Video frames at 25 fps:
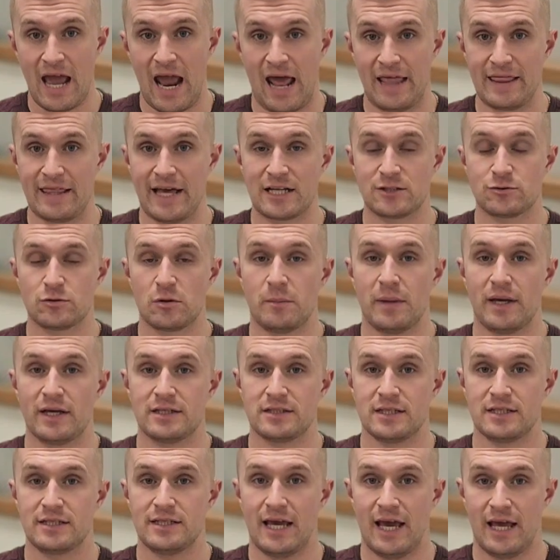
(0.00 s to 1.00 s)
And that's what
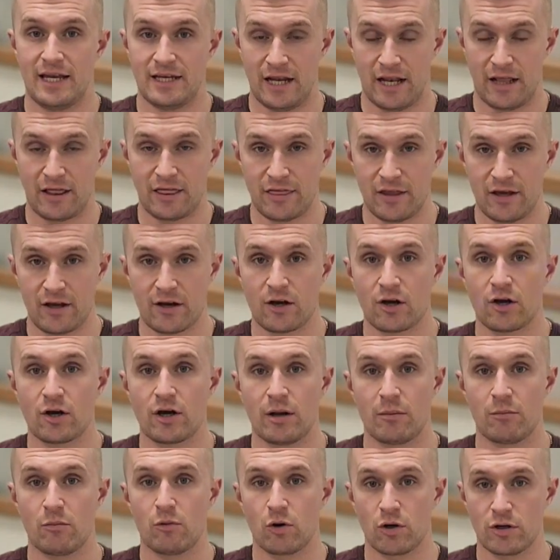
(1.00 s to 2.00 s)
makes the tendon thicker
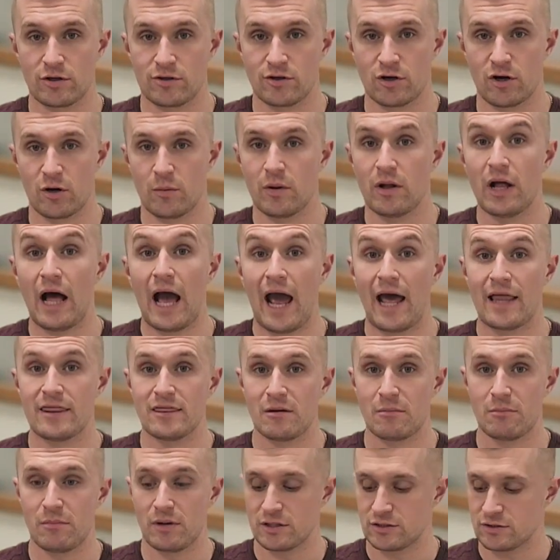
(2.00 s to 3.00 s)
and more durable
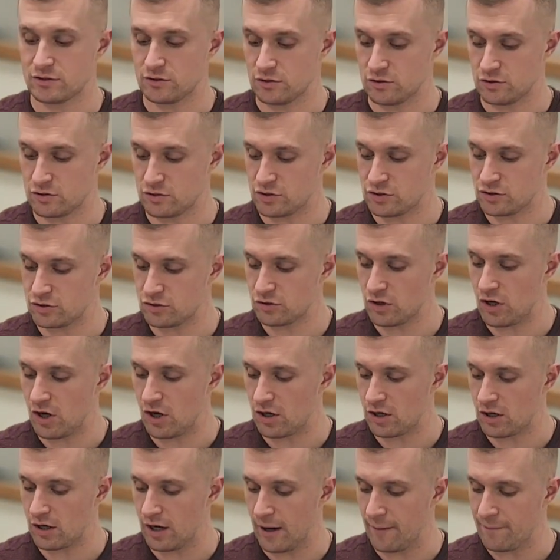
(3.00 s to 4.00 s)
and the muscle
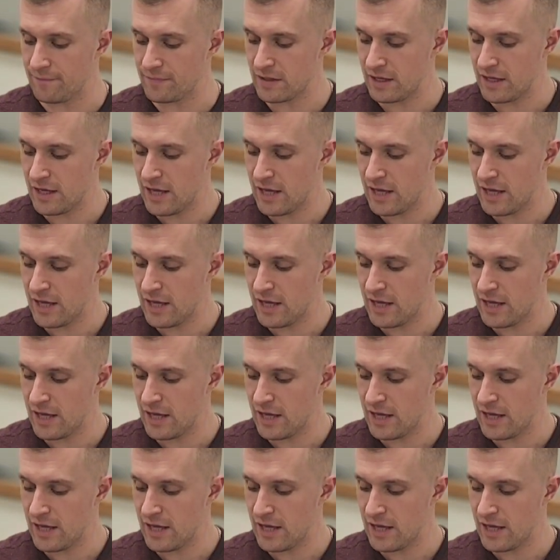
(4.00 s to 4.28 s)
stronger.